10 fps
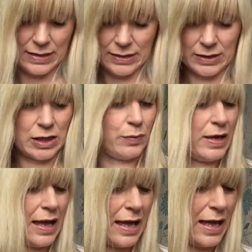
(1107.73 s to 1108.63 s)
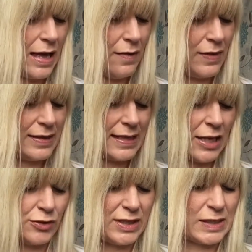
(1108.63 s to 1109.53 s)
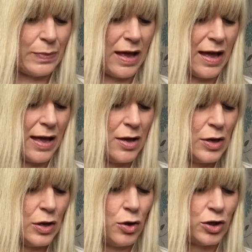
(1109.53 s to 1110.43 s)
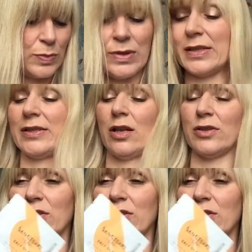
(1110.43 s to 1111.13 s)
So we have a Sanctuary Spa Ultimate Salt